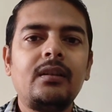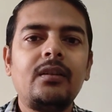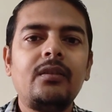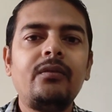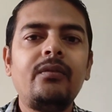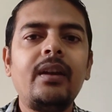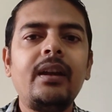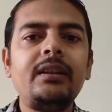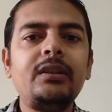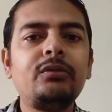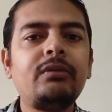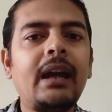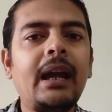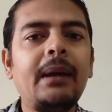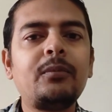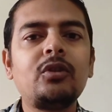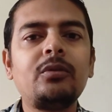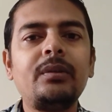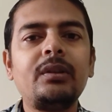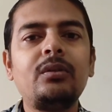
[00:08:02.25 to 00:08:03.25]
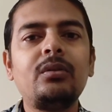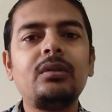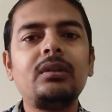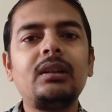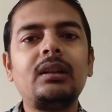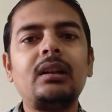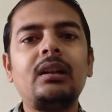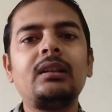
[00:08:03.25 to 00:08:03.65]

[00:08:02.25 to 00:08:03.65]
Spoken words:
When you have to go the